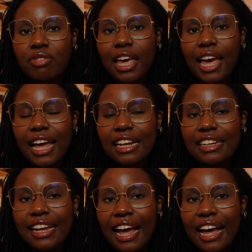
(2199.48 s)
And
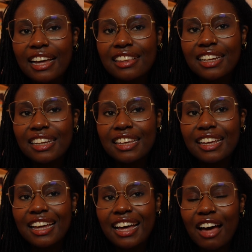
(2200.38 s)
yeah, I think
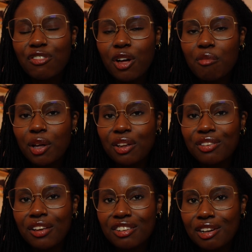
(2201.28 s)
I've come
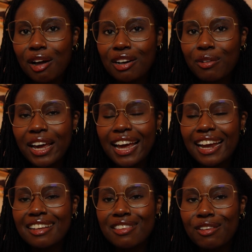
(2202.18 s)
such a long way,
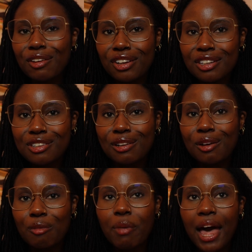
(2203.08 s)
and it's so good to
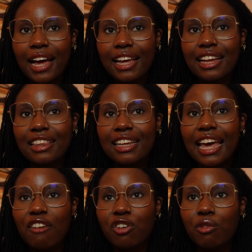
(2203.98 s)
look back. I think
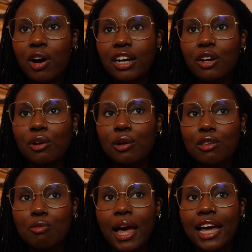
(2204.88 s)
everyone who
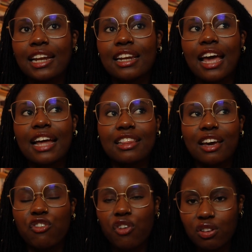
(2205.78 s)
looks back at
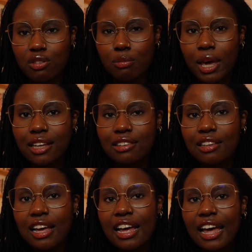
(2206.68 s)
their first makes,
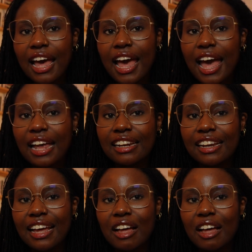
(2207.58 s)
and